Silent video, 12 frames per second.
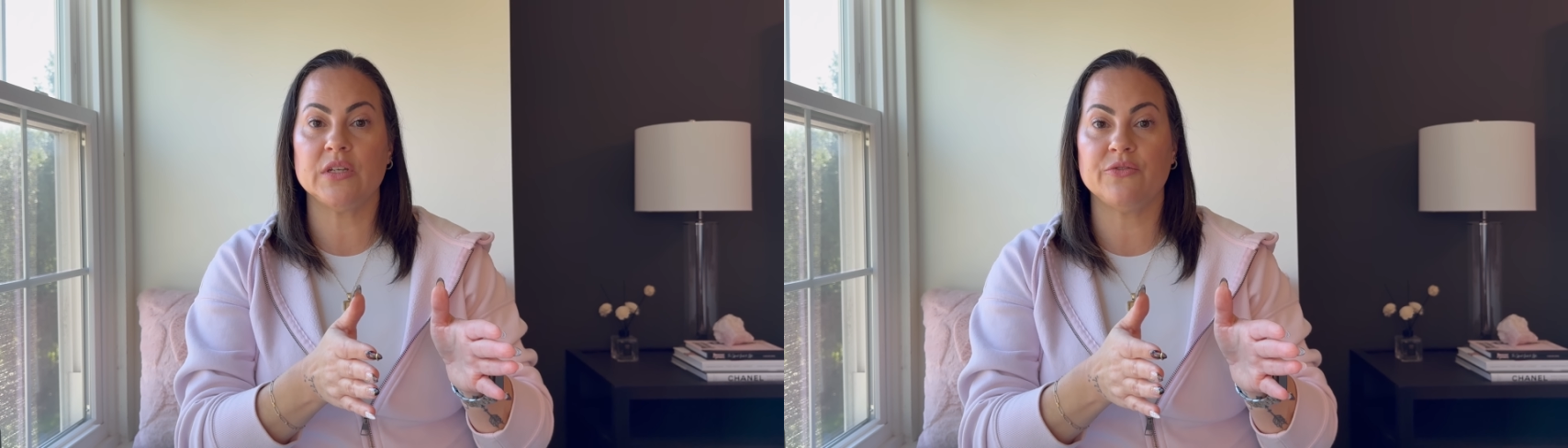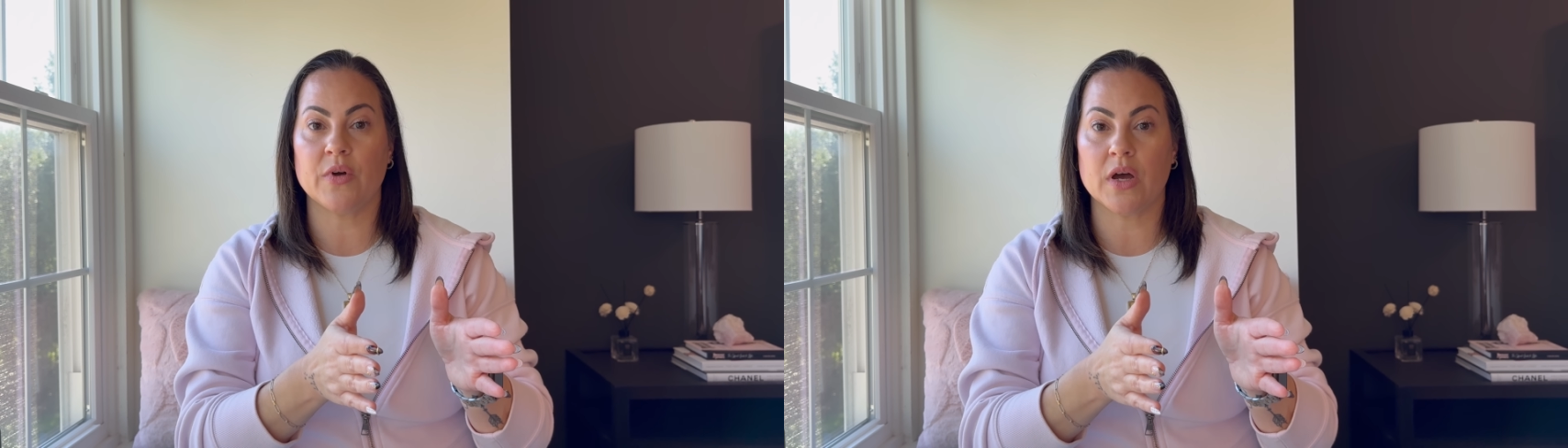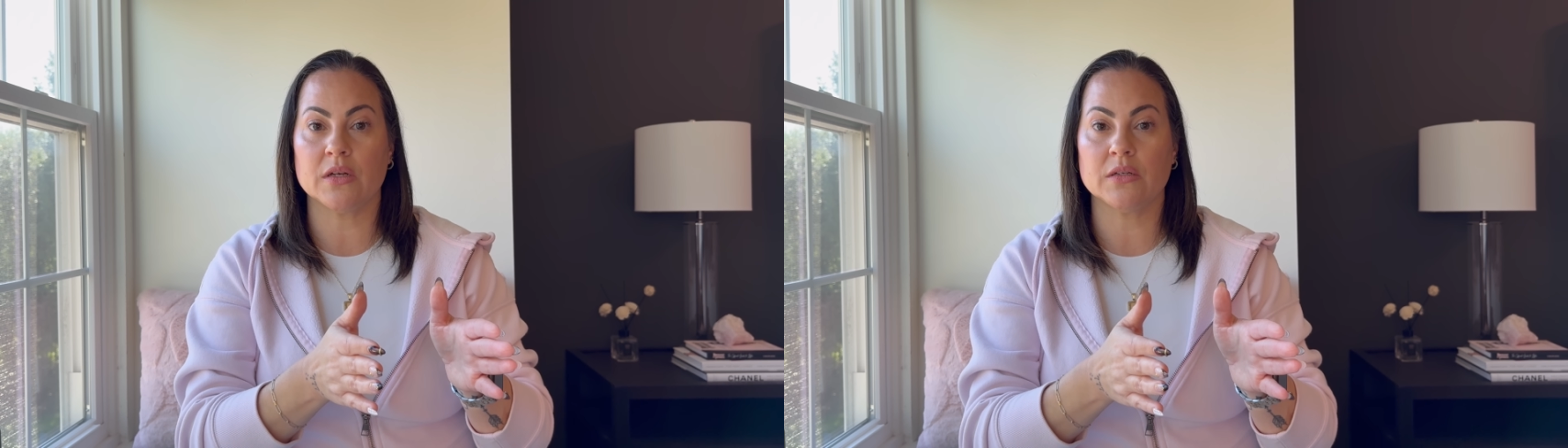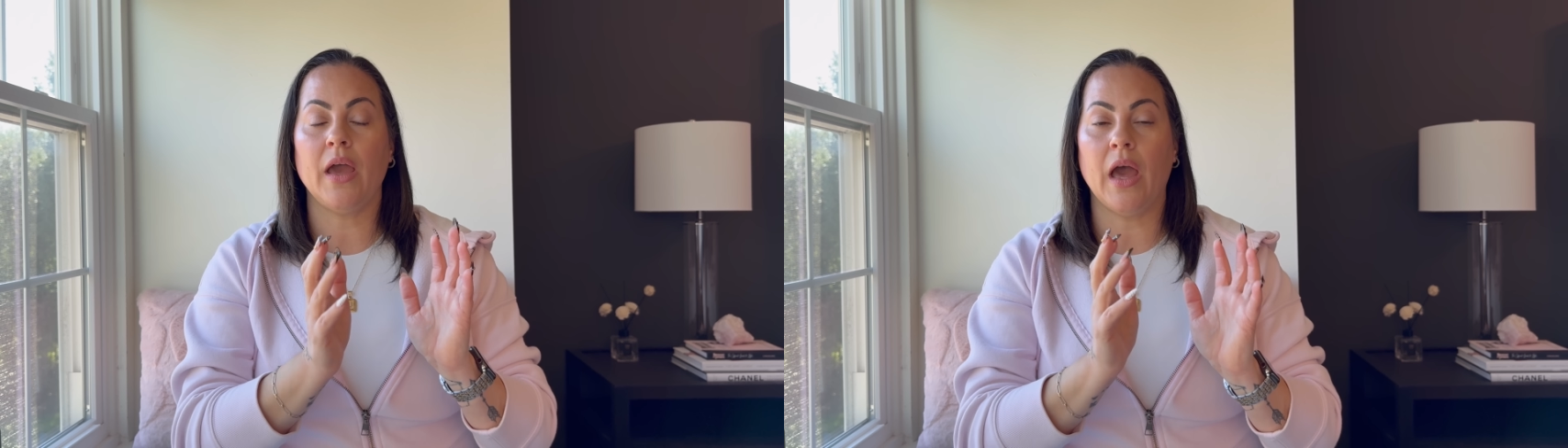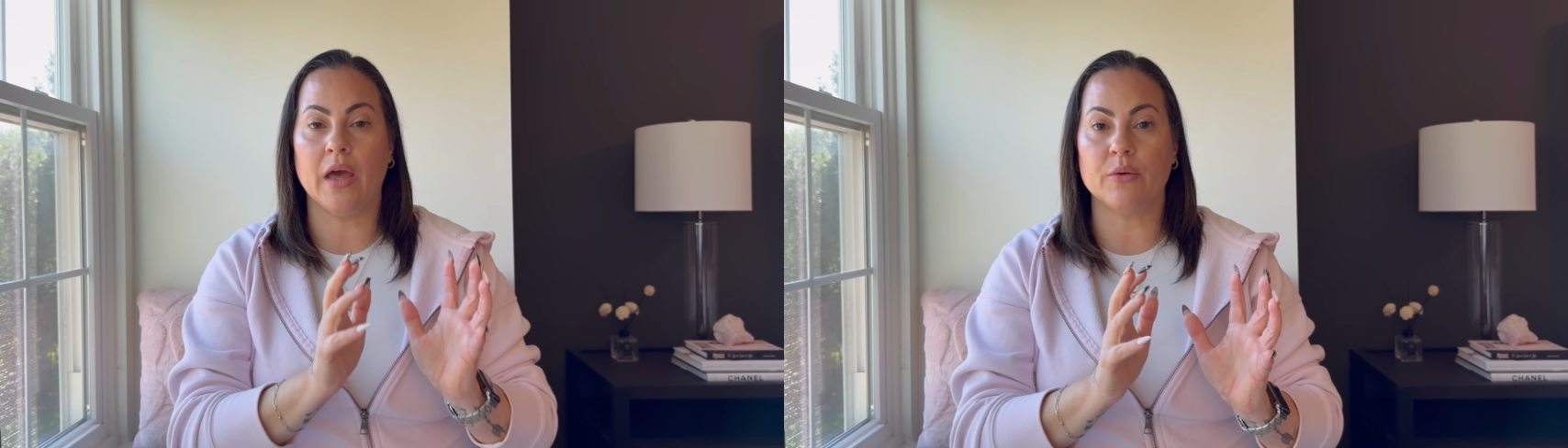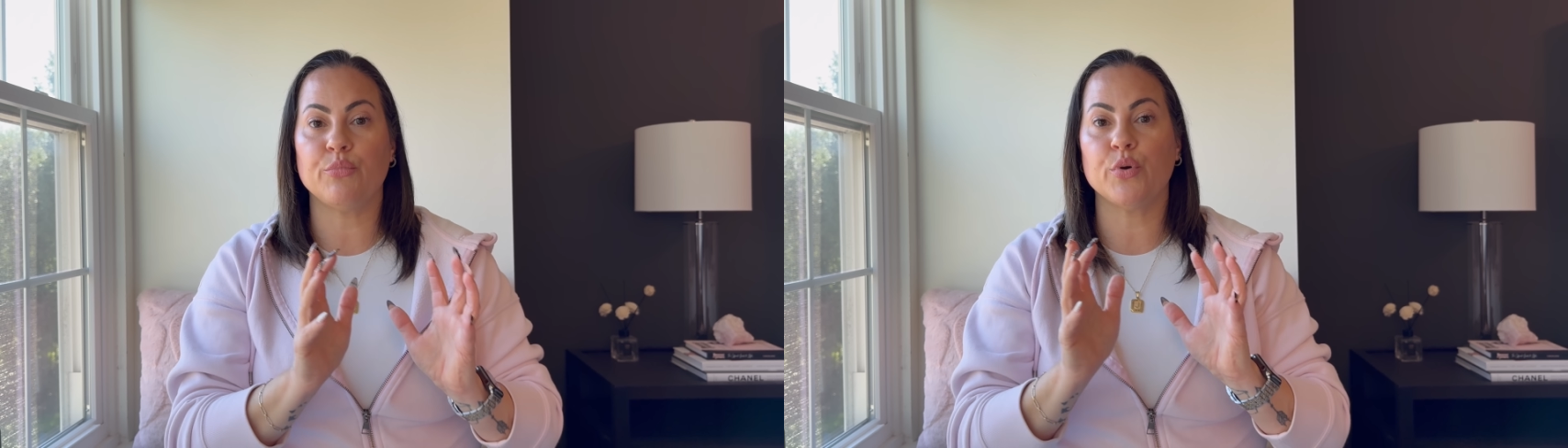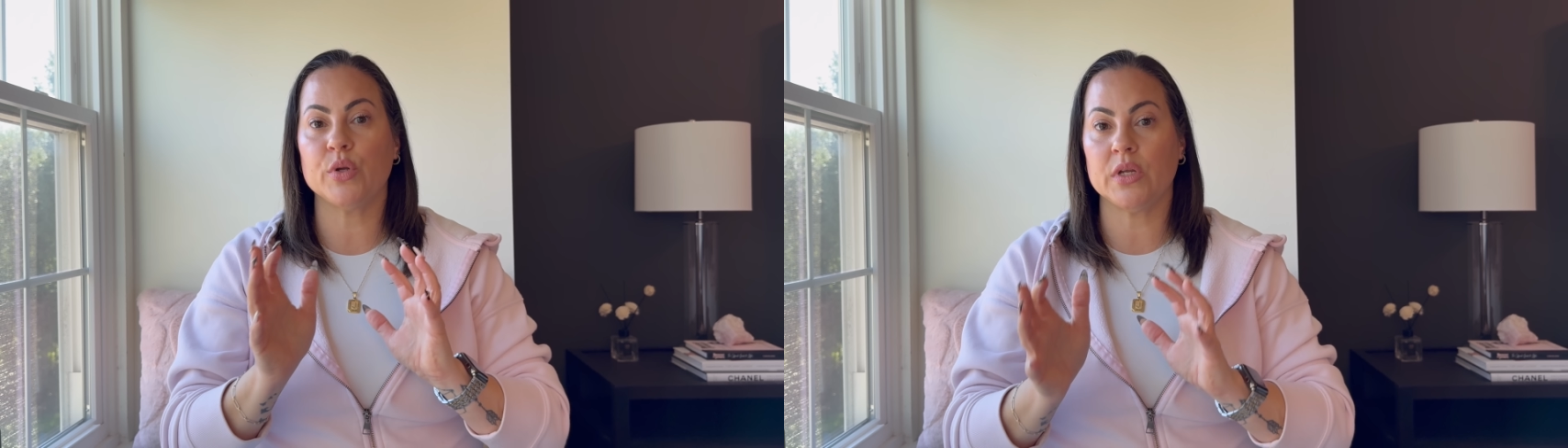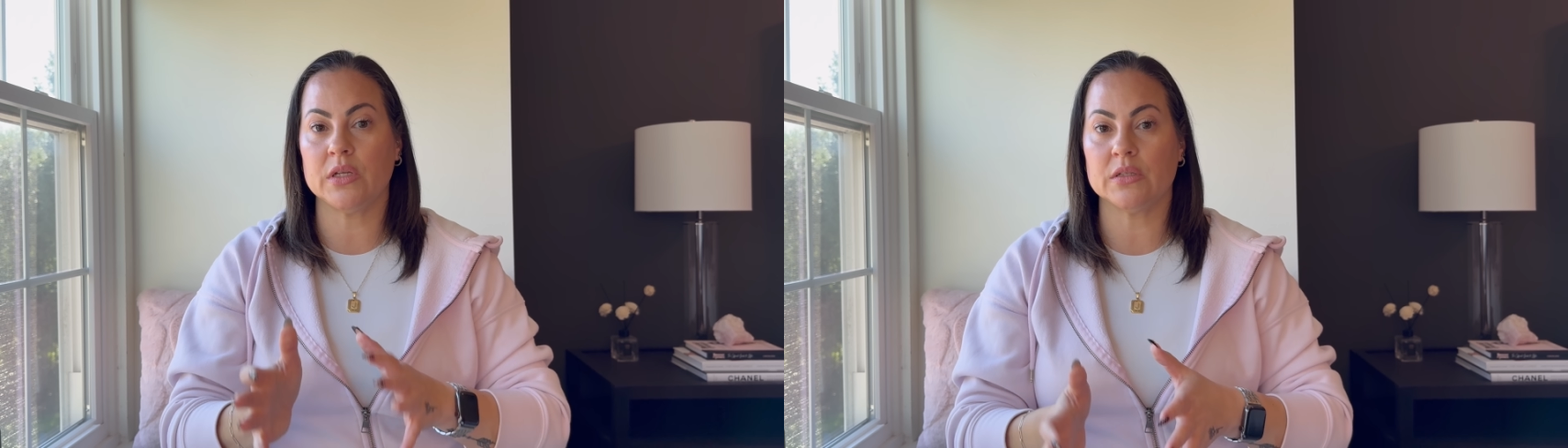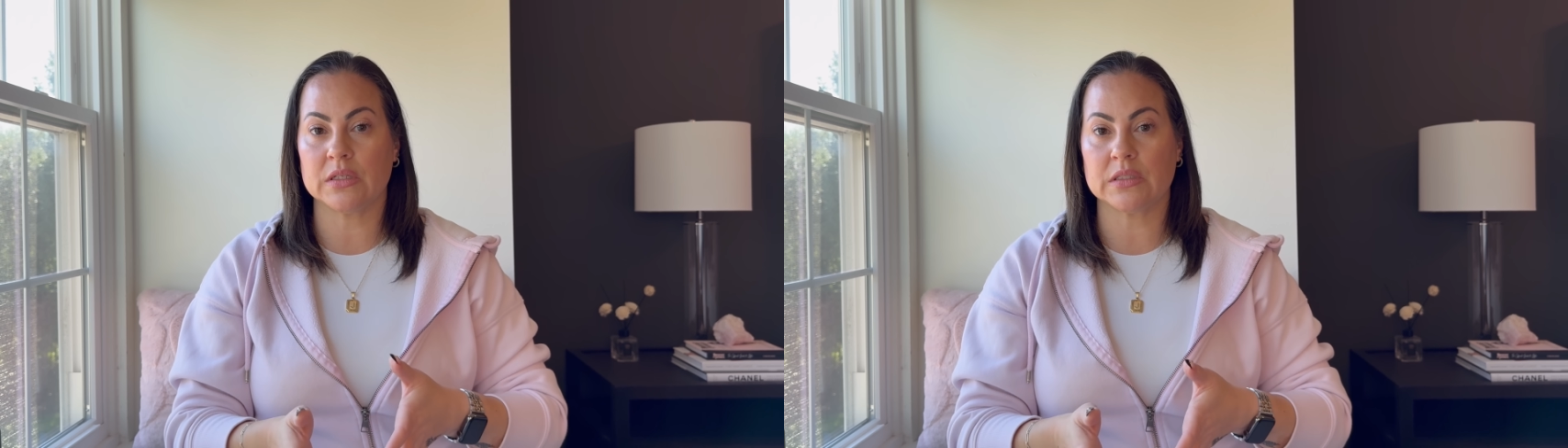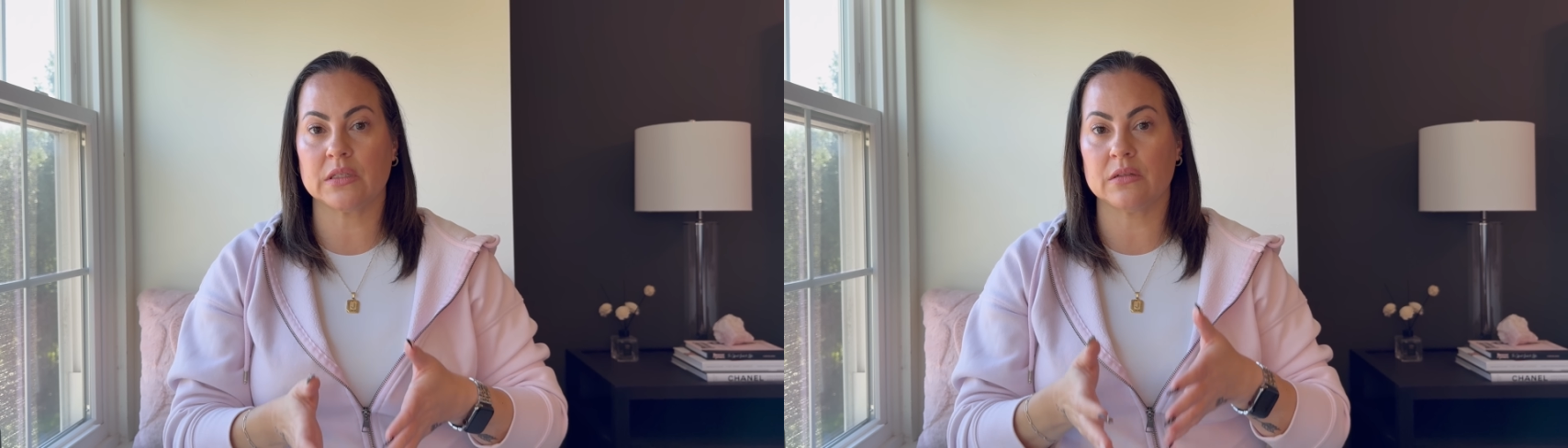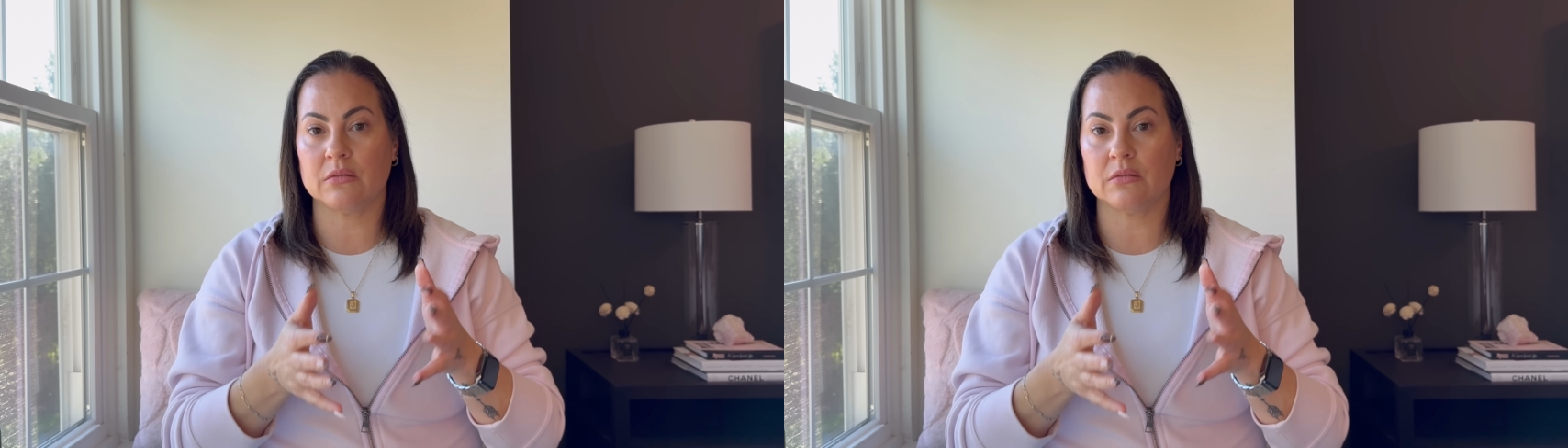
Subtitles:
fund and putting this